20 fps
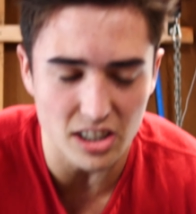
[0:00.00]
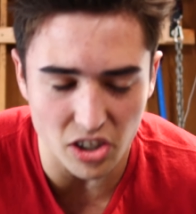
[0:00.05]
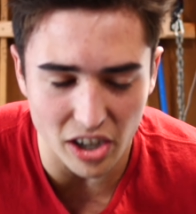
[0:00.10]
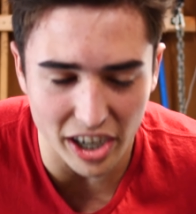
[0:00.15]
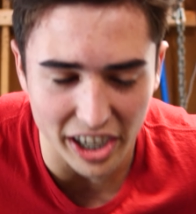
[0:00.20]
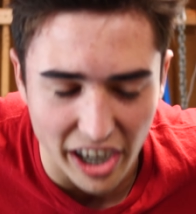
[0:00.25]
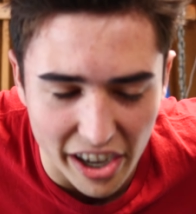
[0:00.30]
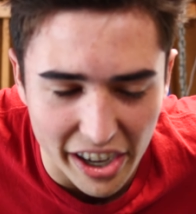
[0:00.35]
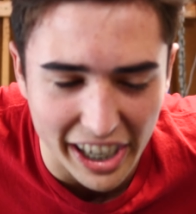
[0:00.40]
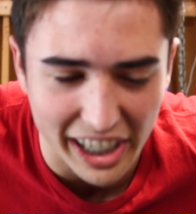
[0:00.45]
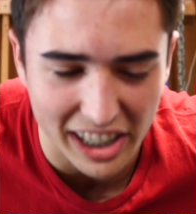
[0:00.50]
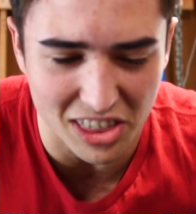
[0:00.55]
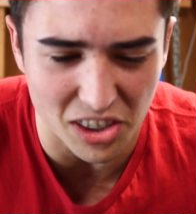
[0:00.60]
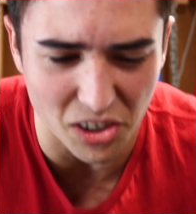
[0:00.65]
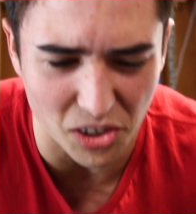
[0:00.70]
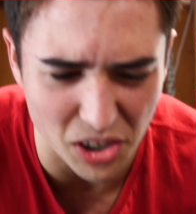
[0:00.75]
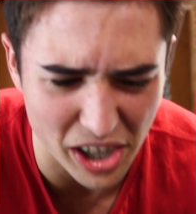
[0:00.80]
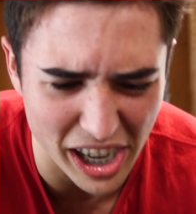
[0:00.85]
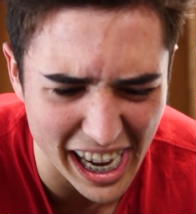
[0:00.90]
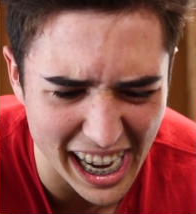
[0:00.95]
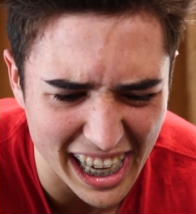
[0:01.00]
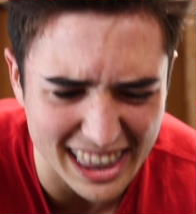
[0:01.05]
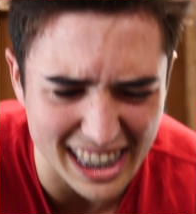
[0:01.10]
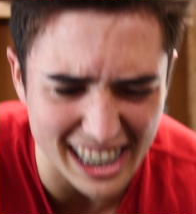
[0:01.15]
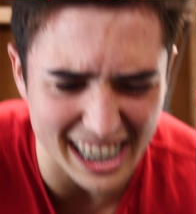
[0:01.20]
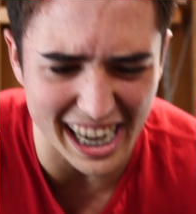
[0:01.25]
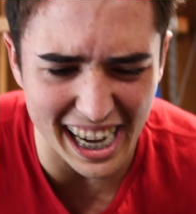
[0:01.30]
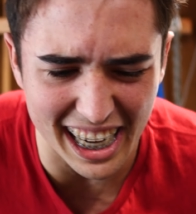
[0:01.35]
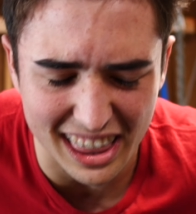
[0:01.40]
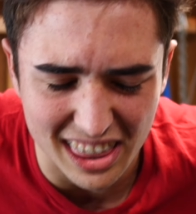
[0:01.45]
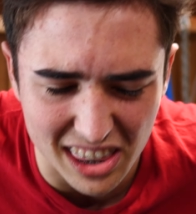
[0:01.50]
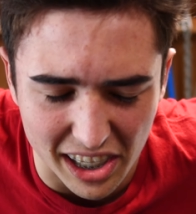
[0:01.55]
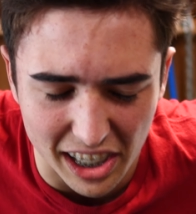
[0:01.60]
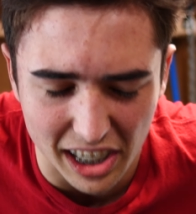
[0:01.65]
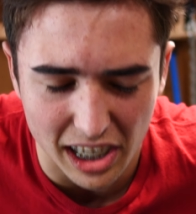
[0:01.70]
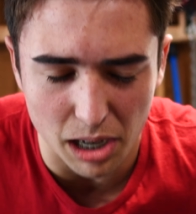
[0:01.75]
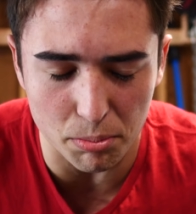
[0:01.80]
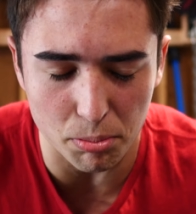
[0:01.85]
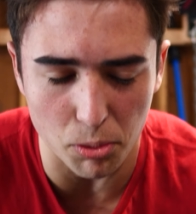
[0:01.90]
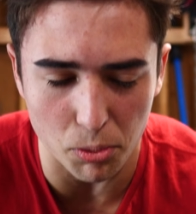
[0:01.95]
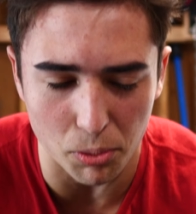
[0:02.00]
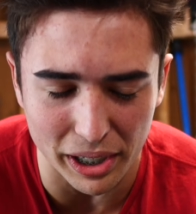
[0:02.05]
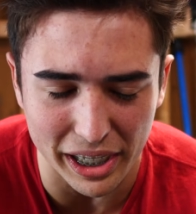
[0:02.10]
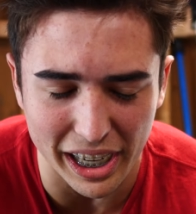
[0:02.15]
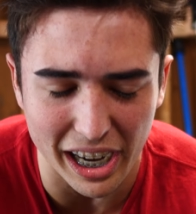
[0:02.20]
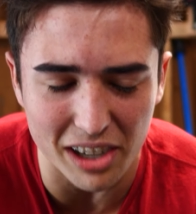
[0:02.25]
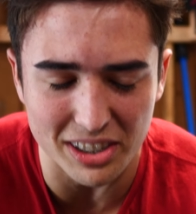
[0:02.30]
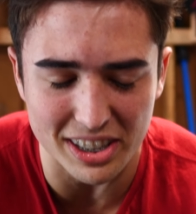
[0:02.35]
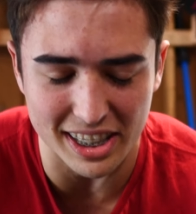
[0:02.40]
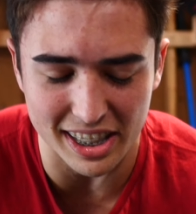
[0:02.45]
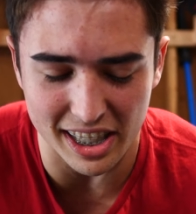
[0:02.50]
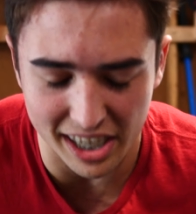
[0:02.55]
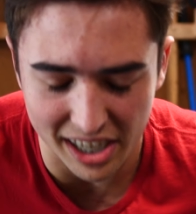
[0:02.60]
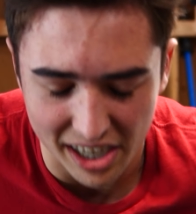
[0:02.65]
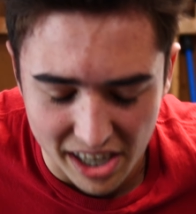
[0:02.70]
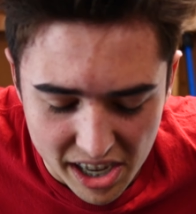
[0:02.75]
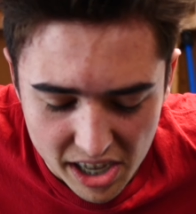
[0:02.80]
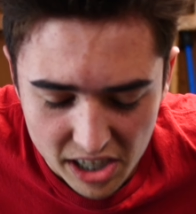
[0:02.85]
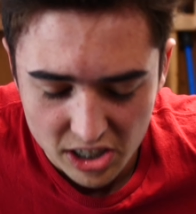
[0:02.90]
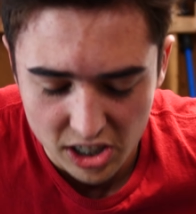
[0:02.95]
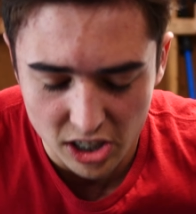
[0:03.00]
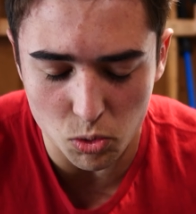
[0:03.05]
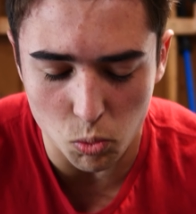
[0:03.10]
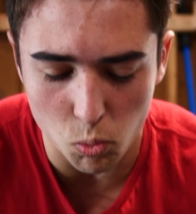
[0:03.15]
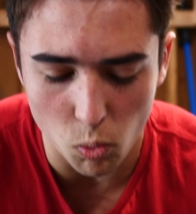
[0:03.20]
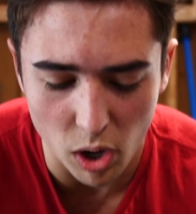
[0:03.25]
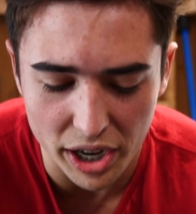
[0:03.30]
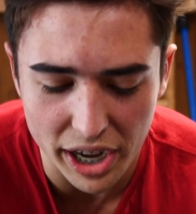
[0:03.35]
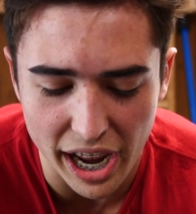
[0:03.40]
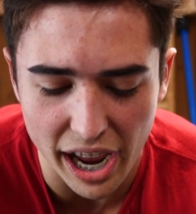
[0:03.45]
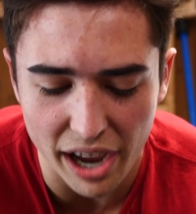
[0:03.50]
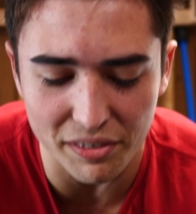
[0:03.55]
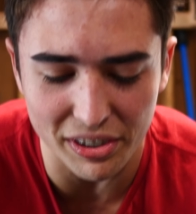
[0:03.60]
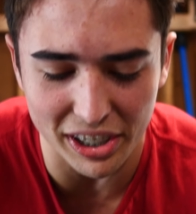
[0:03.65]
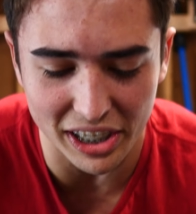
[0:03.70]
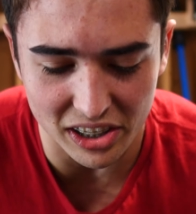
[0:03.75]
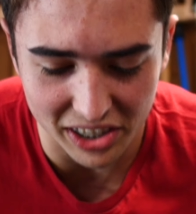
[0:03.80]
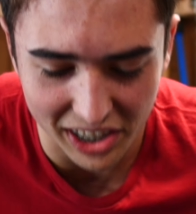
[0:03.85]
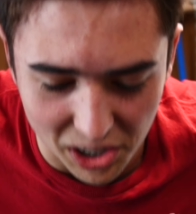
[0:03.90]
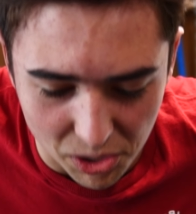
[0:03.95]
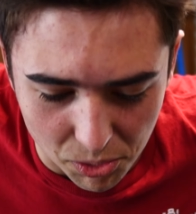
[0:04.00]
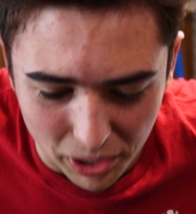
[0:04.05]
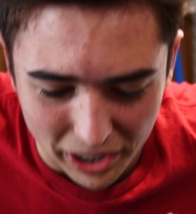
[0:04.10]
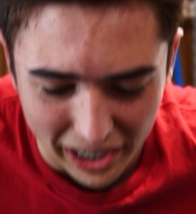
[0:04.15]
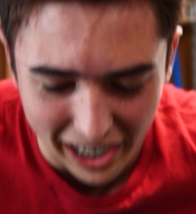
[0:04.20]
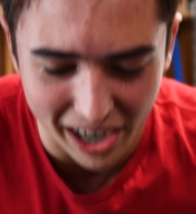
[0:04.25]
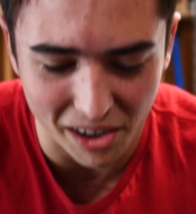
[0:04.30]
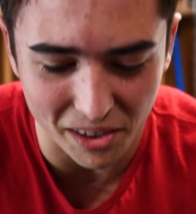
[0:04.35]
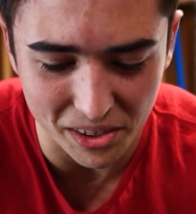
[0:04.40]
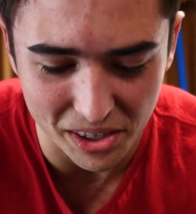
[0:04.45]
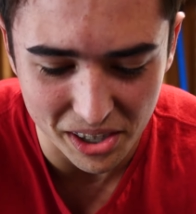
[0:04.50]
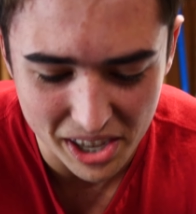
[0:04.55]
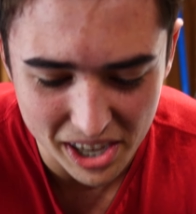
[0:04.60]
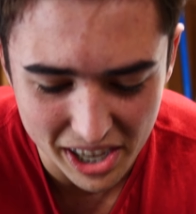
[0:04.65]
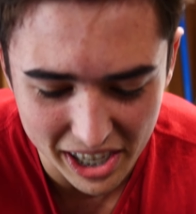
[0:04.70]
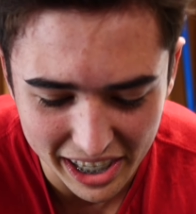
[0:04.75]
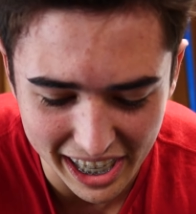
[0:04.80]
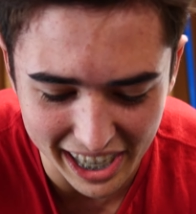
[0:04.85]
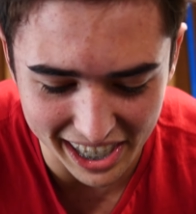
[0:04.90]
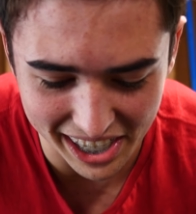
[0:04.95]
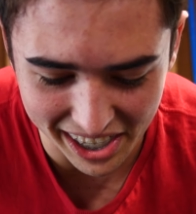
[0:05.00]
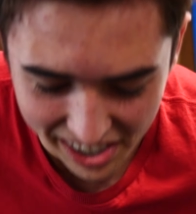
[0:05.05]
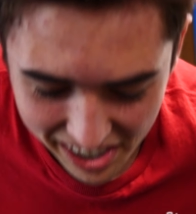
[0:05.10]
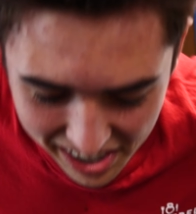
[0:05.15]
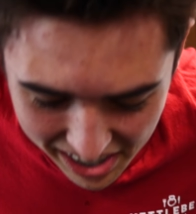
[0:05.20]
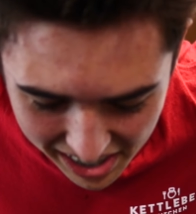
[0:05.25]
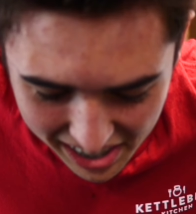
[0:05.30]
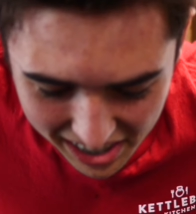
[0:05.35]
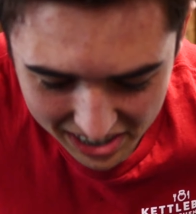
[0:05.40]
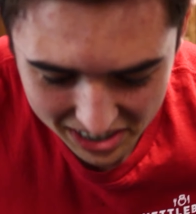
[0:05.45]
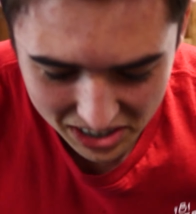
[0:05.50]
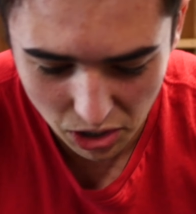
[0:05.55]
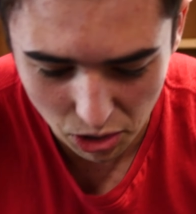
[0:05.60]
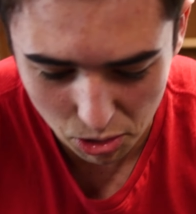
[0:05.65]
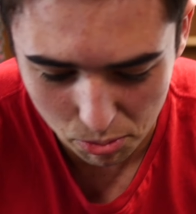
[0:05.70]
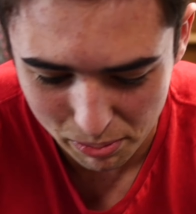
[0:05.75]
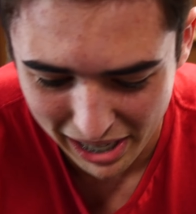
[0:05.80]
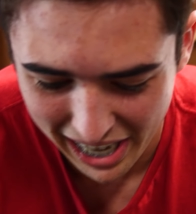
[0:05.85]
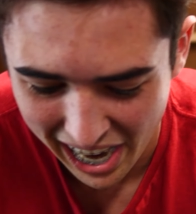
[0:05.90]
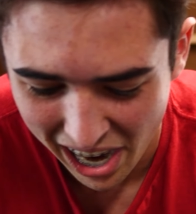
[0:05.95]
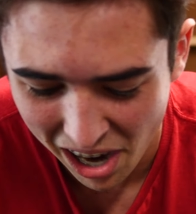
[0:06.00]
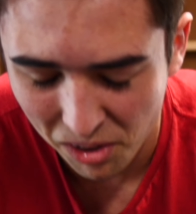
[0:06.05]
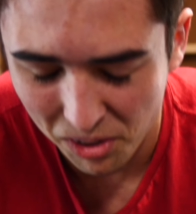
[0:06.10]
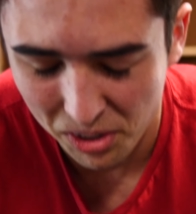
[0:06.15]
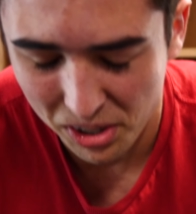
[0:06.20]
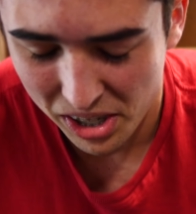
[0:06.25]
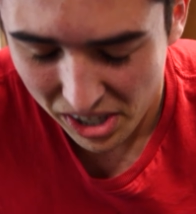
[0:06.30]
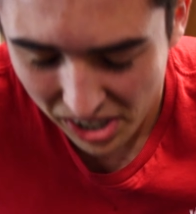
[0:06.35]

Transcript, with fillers: So I got like third, eighth, and eighth on a couple workouts, and then just one heavy clean workout kind of took me out